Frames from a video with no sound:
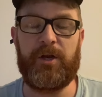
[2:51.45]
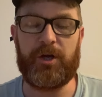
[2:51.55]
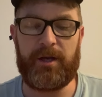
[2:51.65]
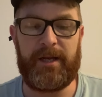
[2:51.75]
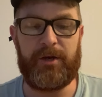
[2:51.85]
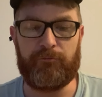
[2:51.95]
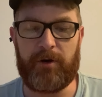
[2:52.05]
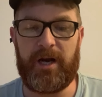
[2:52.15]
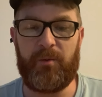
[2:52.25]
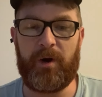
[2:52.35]
You're going to need a
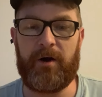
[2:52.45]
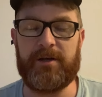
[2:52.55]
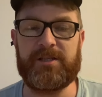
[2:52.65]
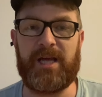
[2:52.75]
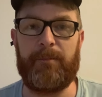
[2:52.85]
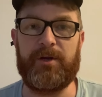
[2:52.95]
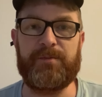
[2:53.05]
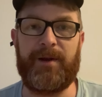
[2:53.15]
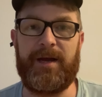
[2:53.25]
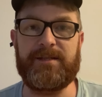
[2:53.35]
really well
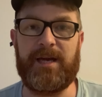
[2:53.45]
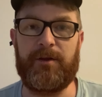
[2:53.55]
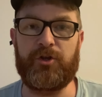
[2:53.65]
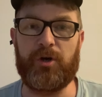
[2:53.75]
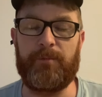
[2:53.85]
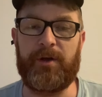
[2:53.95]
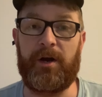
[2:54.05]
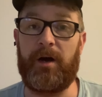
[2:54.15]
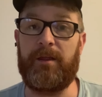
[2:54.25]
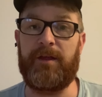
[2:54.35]
established player to get the job done,
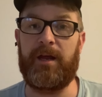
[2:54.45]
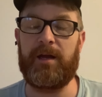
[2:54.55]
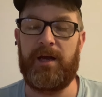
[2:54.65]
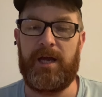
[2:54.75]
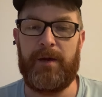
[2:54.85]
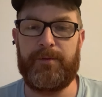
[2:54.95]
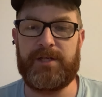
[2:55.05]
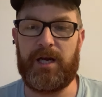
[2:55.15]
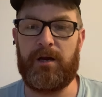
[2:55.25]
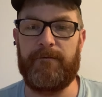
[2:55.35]
I think, in
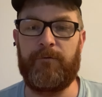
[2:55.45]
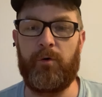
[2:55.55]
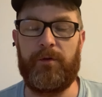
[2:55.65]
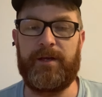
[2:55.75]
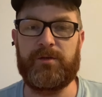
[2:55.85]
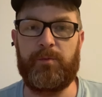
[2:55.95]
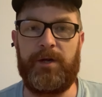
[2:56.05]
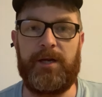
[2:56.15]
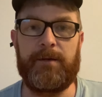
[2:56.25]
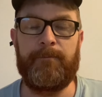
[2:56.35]
particular for this
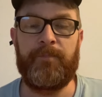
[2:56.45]
week.